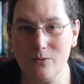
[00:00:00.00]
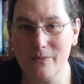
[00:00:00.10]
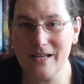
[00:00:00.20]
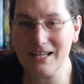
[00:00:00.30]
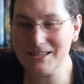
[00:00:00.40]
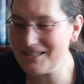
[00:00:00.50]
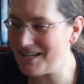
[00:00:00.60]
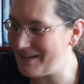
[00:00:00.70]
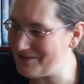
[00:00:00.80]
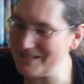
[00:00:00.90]
when we had the
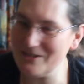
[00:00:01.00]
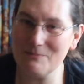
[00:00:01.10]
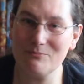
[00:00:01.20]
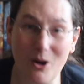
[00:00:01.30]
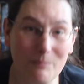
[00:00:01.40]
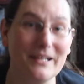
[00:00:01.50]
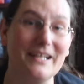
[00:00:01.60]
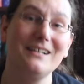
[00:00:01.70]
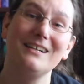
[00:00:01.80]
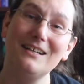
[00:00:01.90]
time to do it properly.